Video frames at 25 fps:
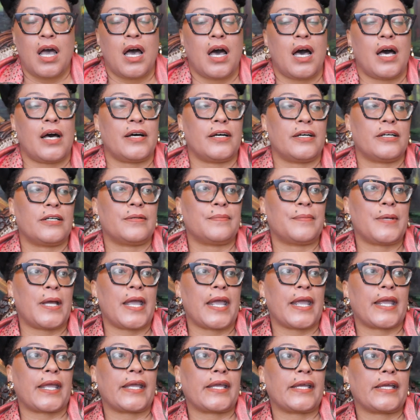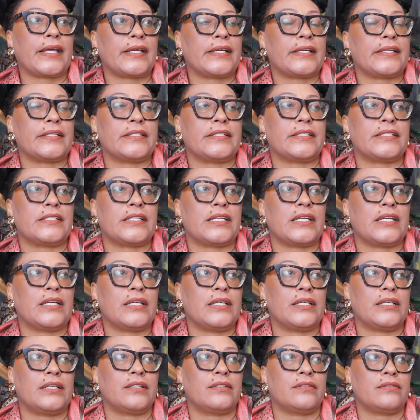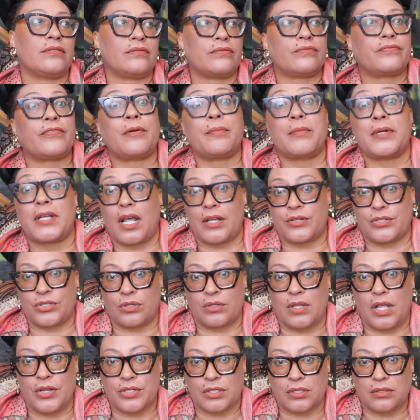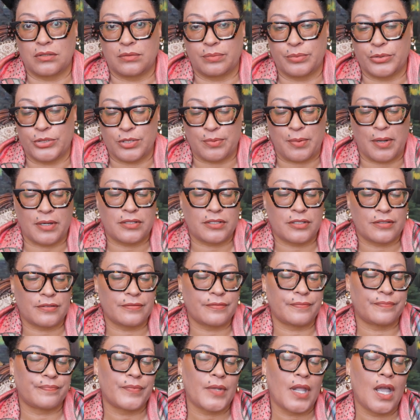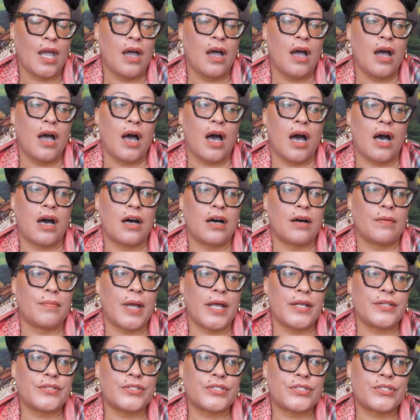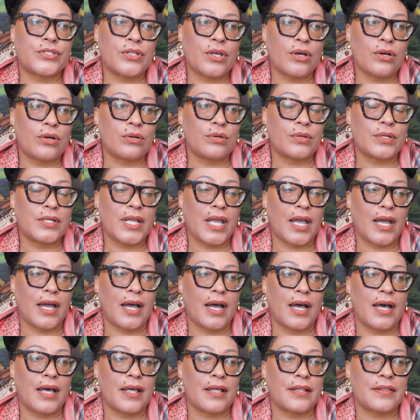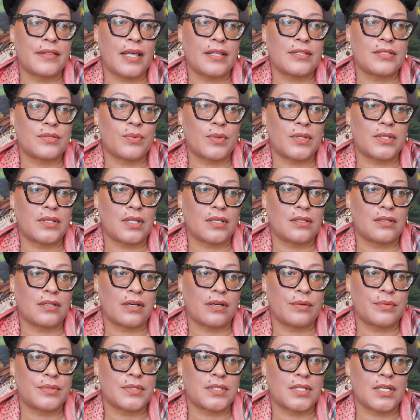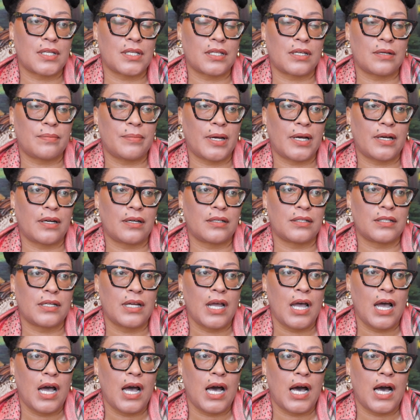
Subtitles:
And from an astrological perspective. And so, yeah, that's one thing that I was thinking about.